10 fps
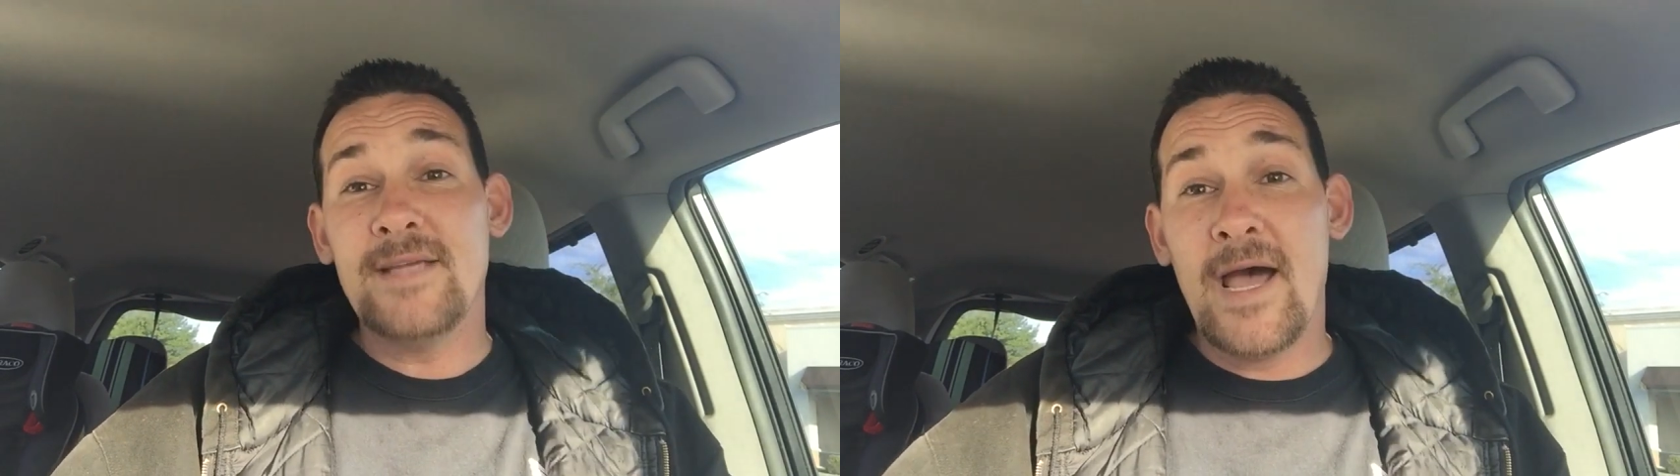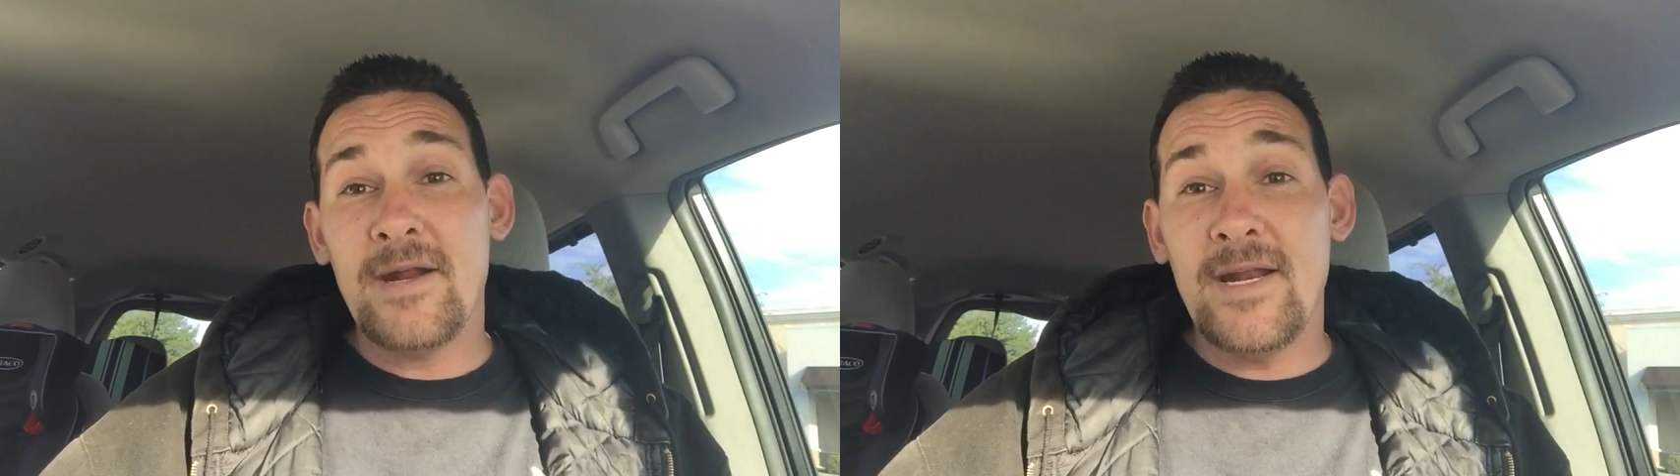
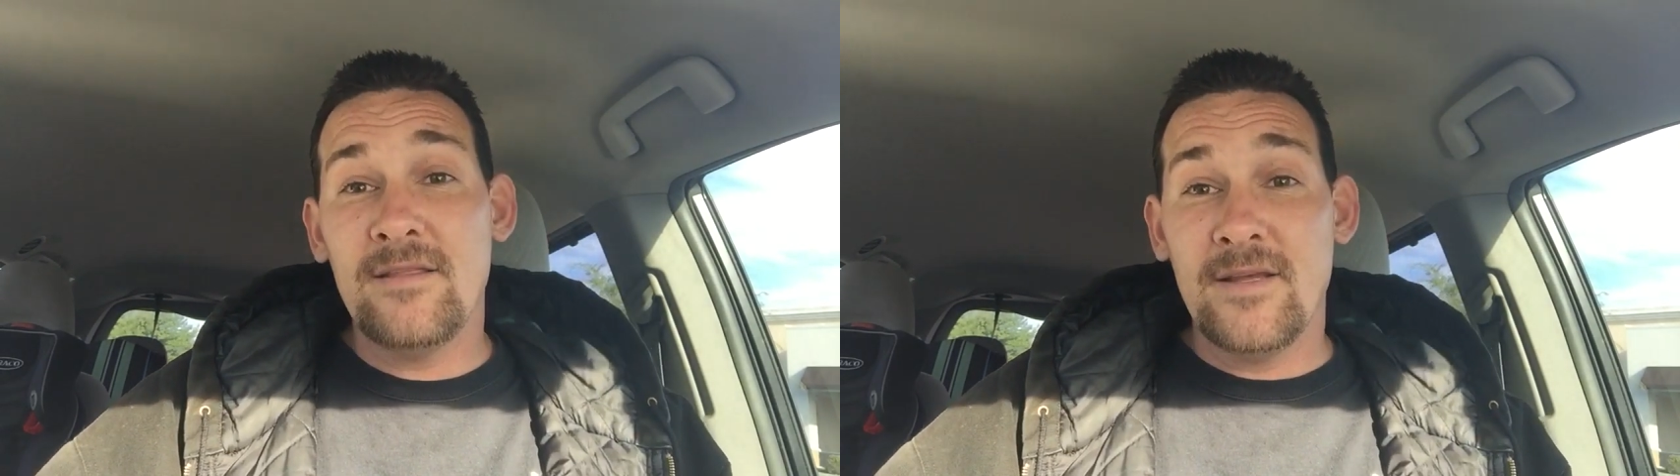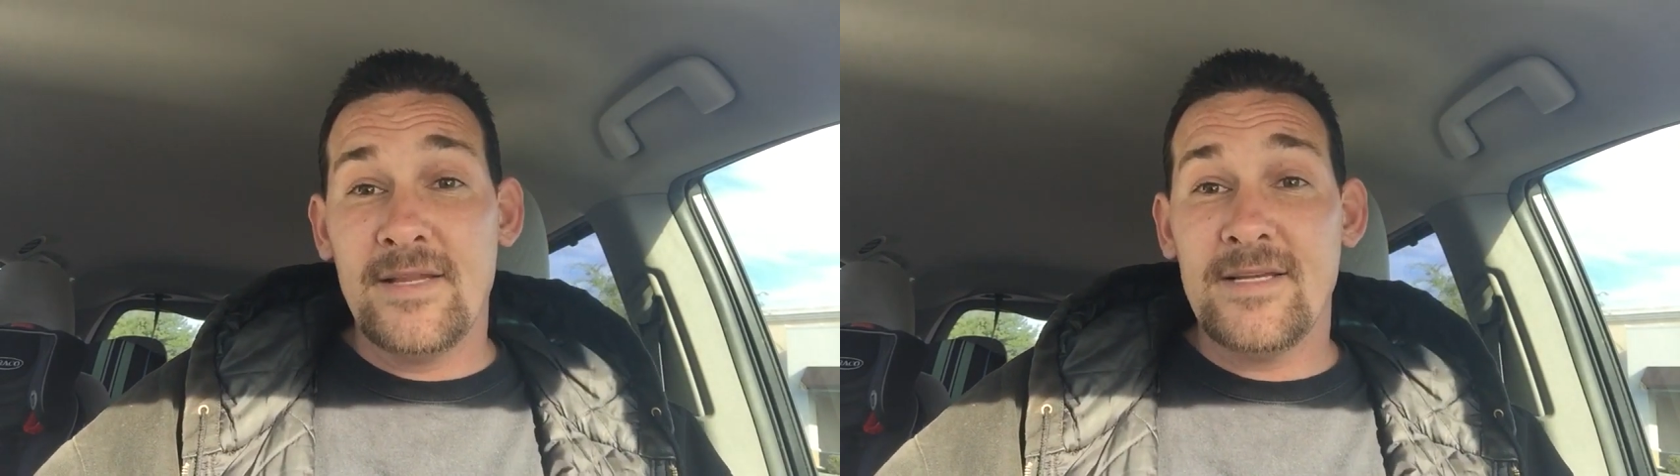down
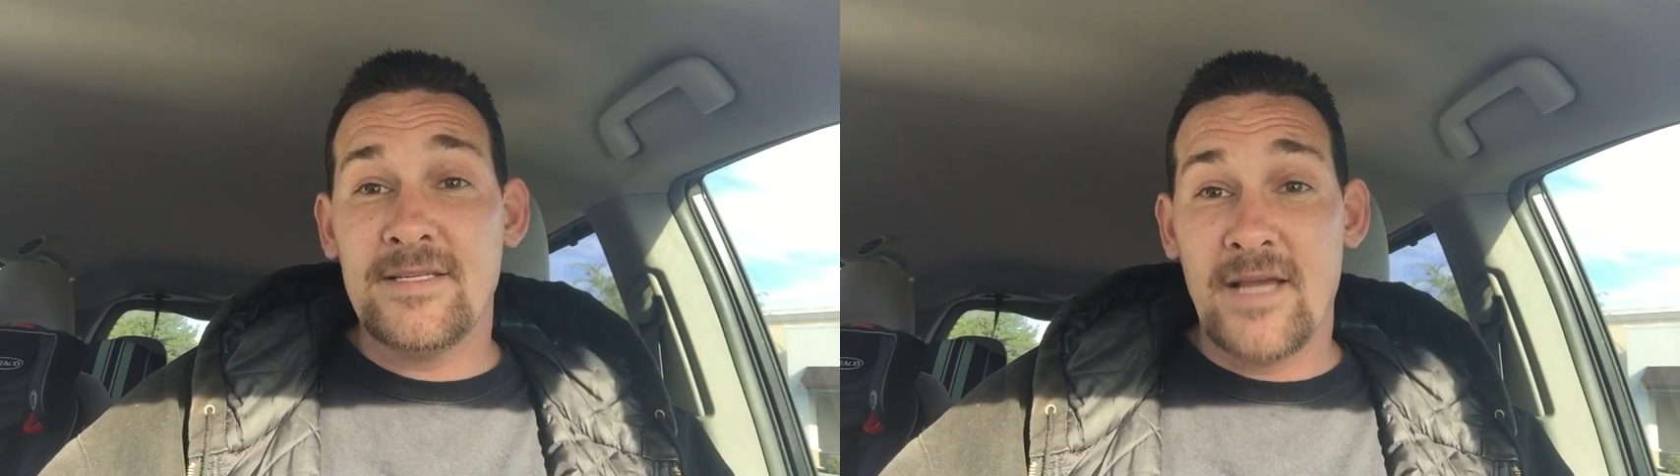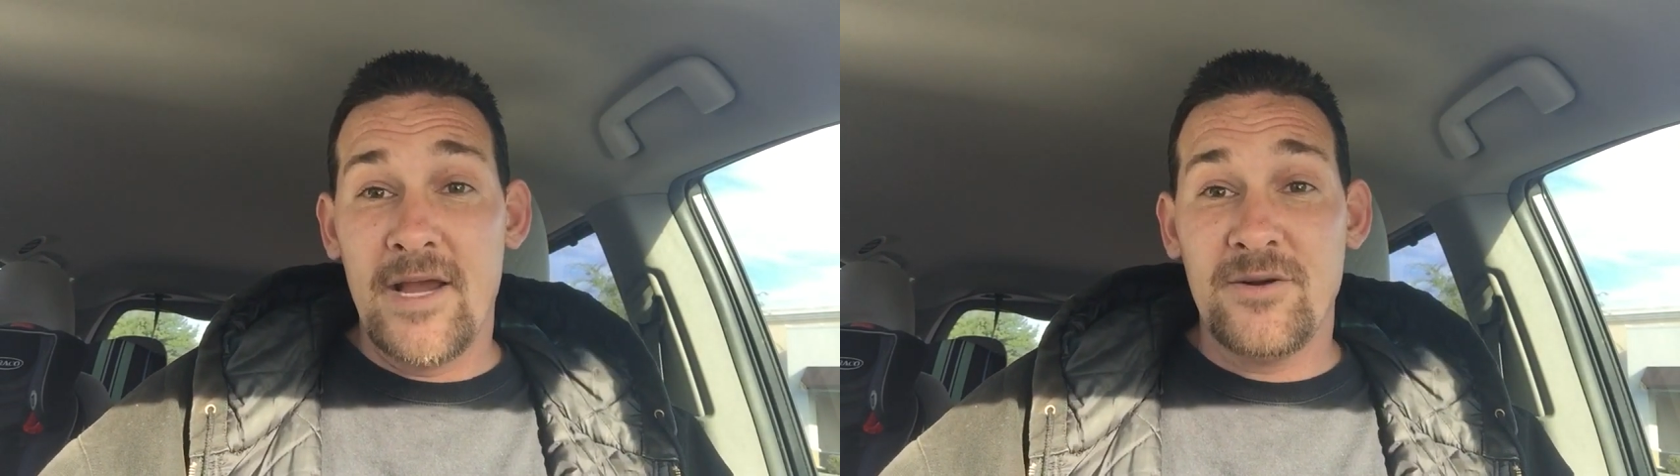anything they
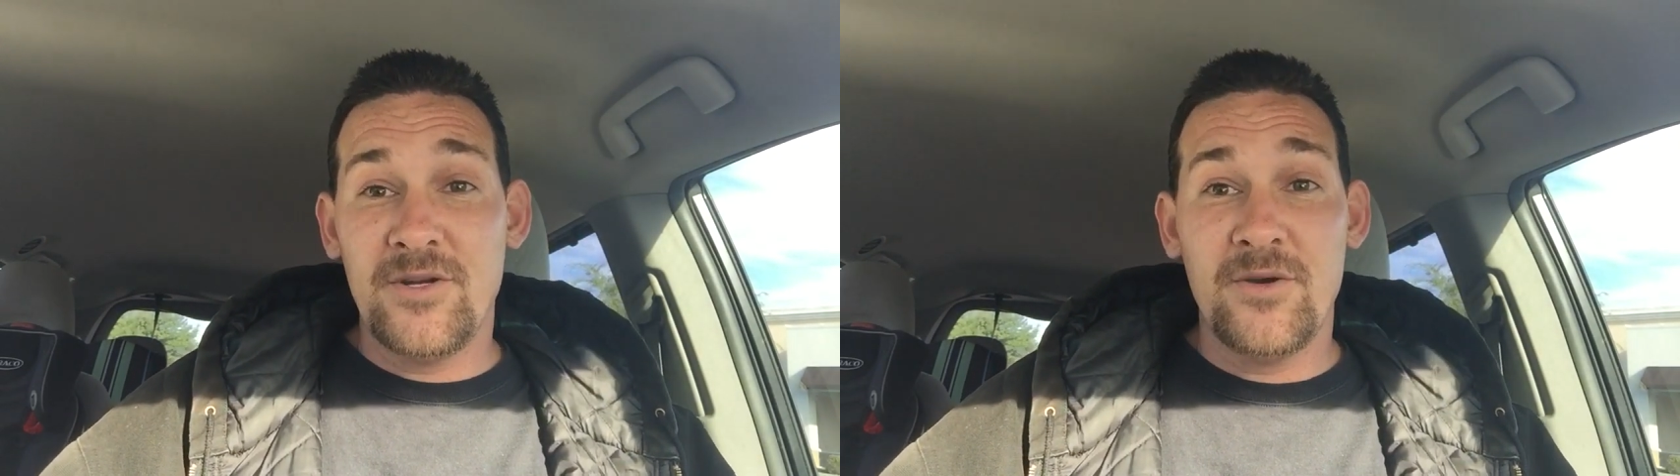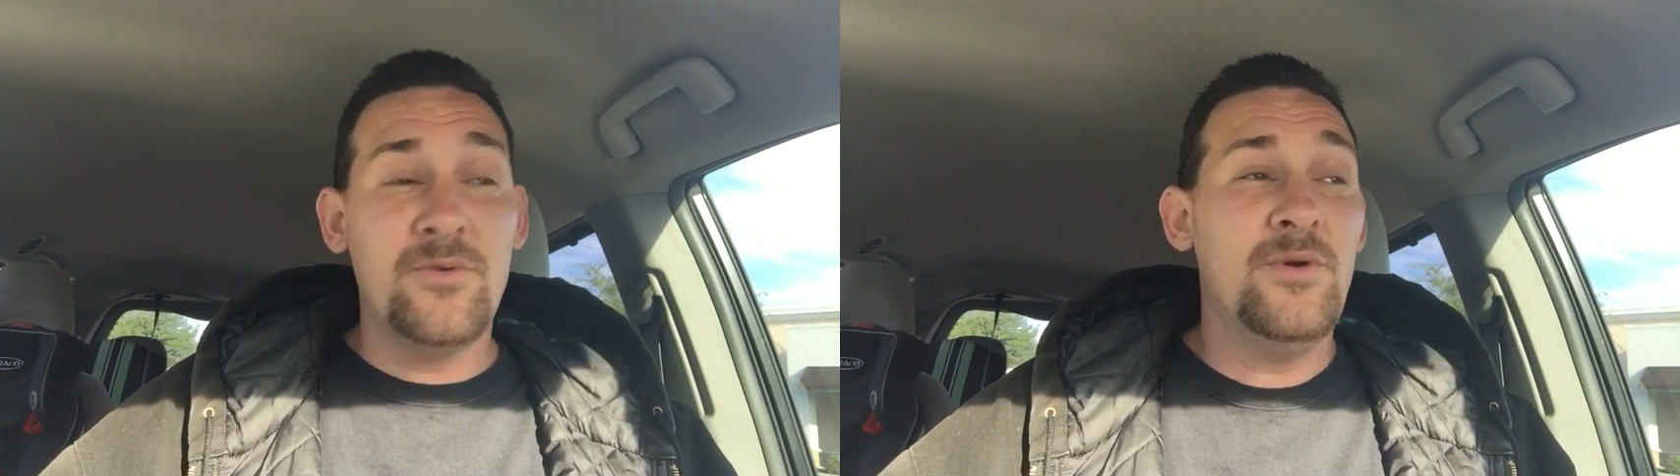say or
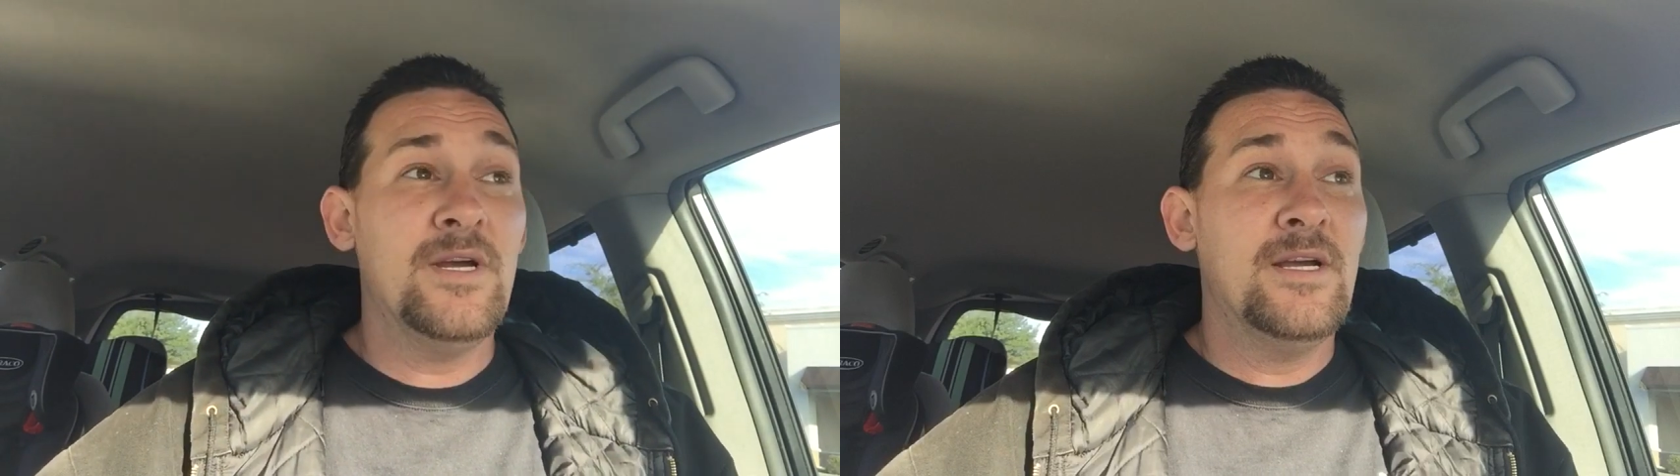do